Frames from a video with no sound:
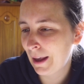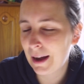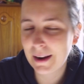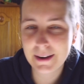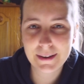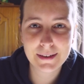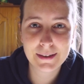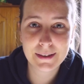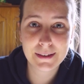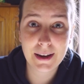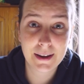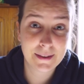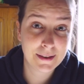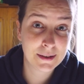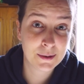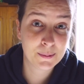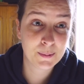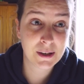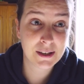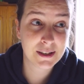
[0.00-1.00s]
And yeah,
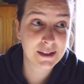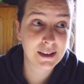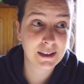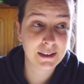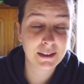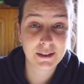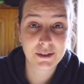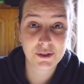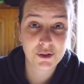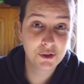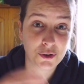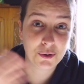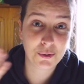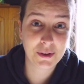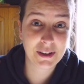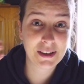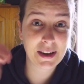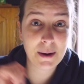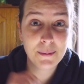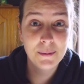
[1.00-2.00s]
that's basically it. So
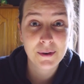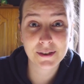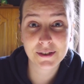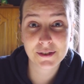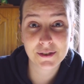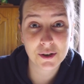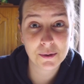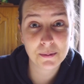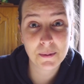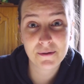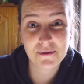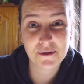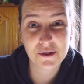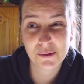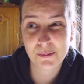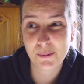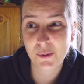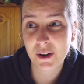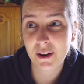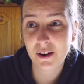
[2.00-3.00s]
the camera is not my
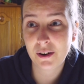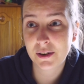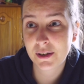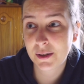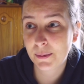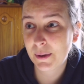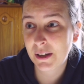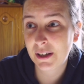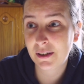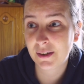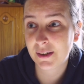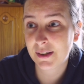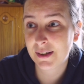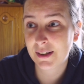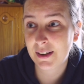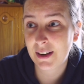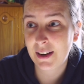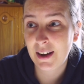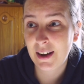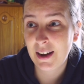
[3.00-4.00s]
first priority
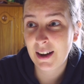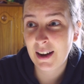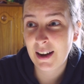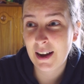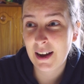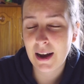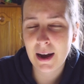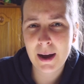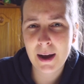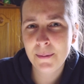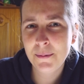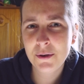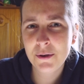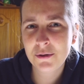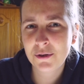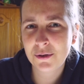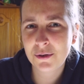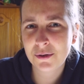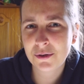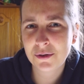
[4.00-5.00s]
because I'm
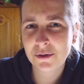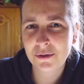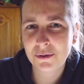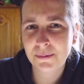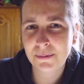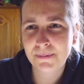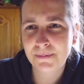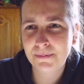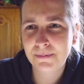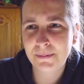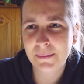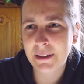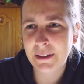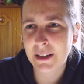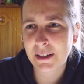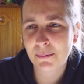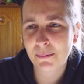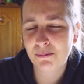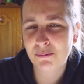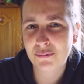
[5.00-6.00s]
not used to
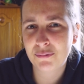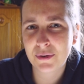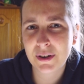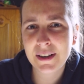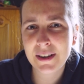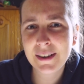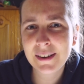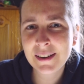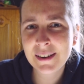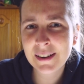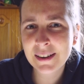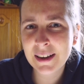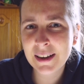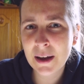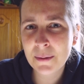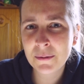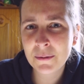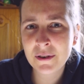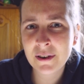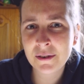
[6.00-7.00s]
like bringing a
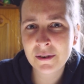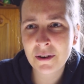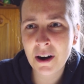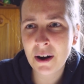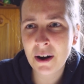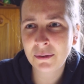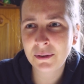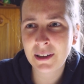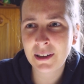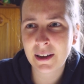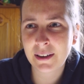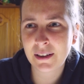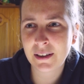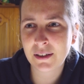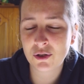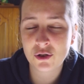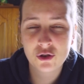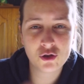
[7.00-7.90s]
camera around like a